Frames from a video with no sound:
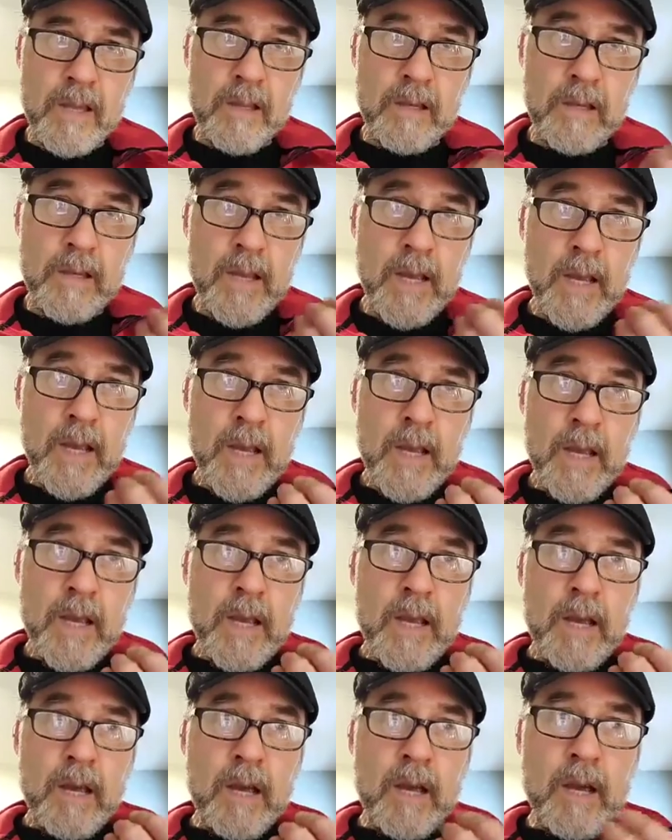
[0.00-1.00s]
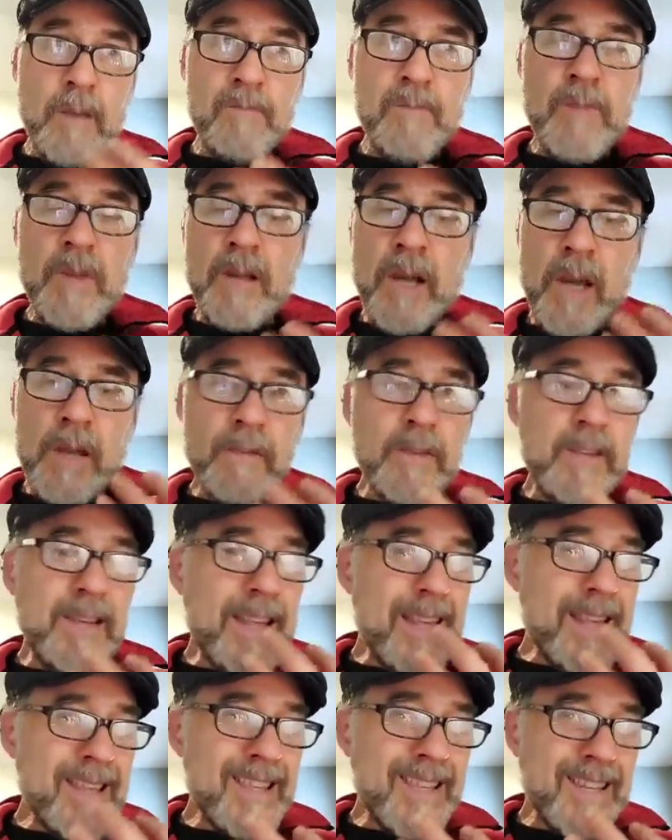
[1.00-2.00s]
can kind of
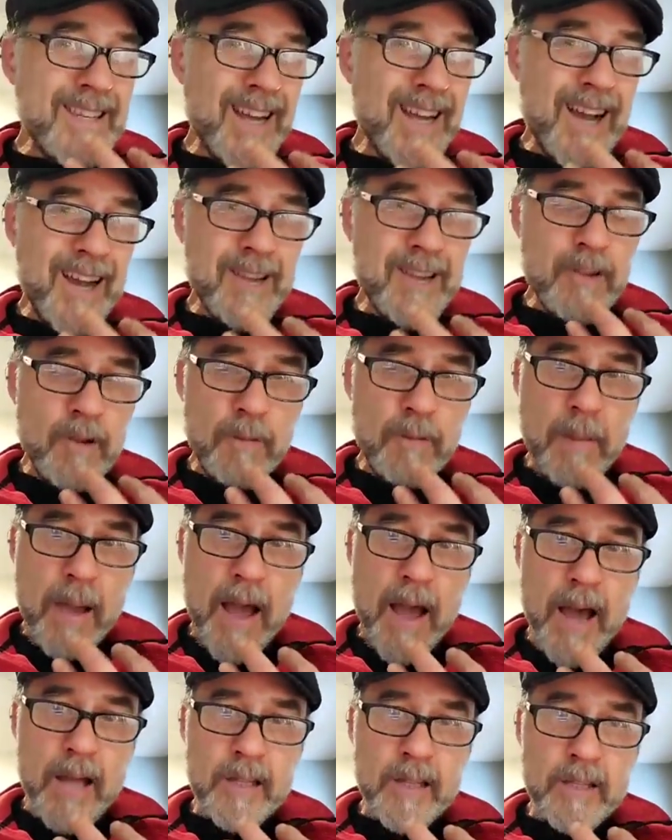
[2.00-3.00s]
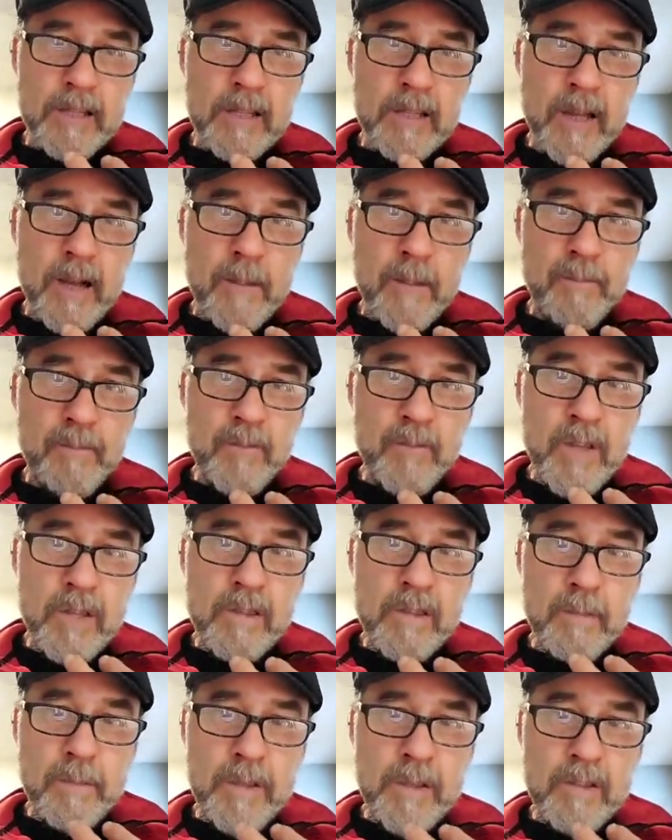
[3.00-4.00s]
anesthetize your palate.
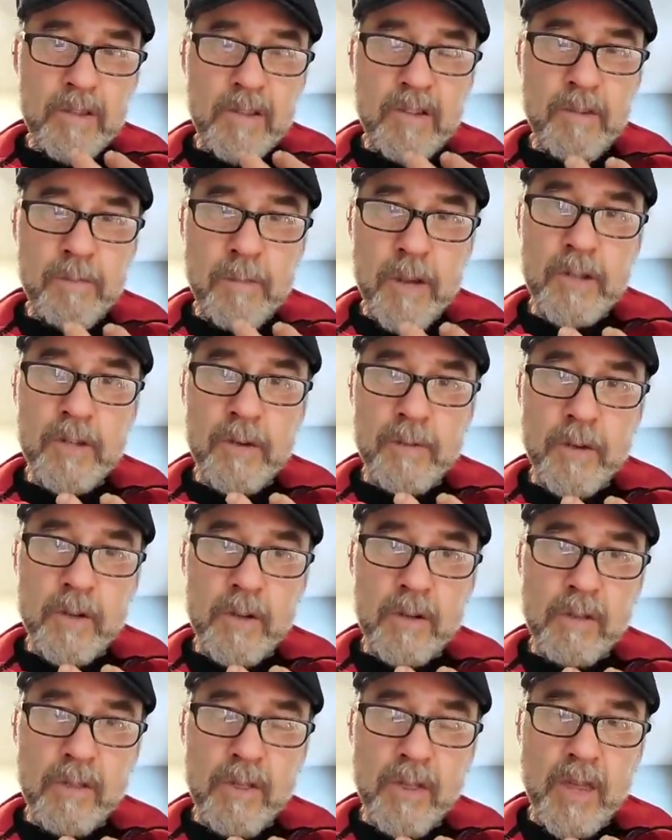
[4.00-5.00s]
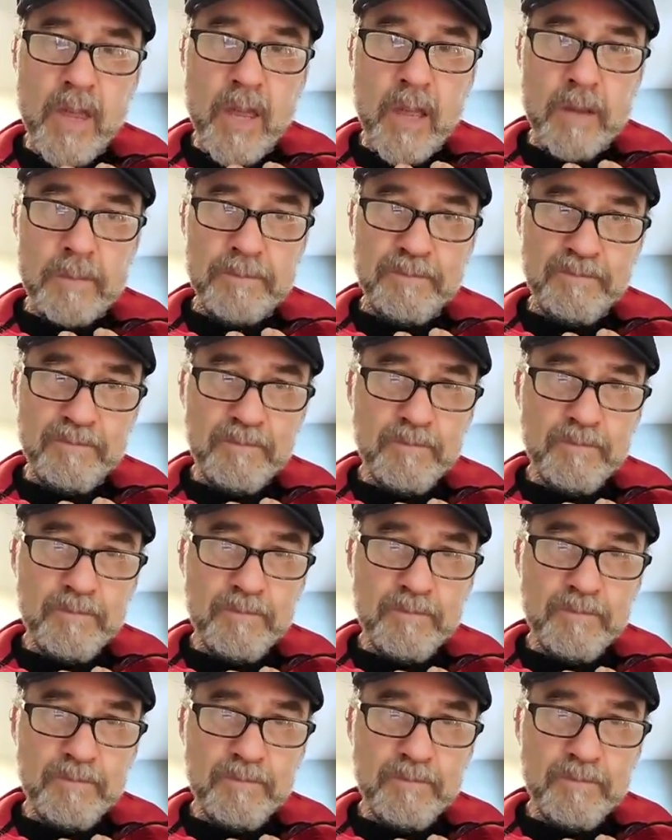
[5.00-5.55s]
It's a bit too much of a good thing.